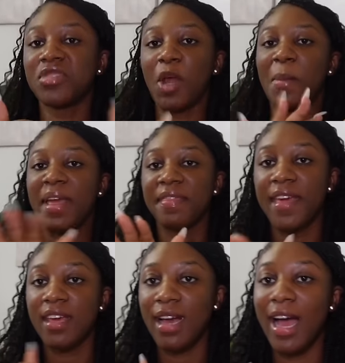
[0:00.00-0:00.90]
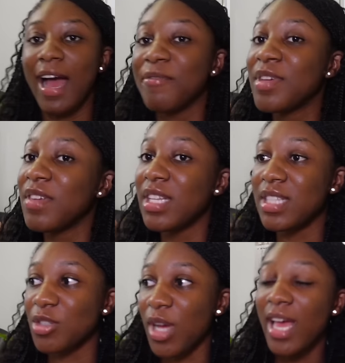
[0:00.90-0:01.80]
not my thing i've given it a
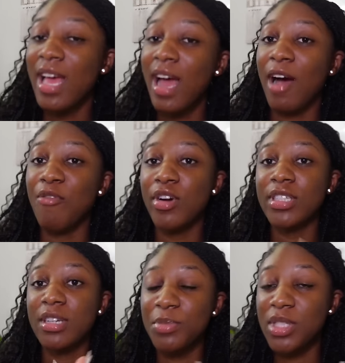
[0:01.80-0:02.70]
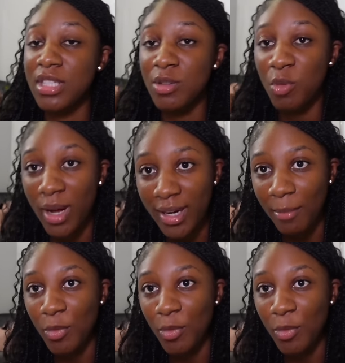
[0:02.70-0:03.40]
try i've watched season one i'm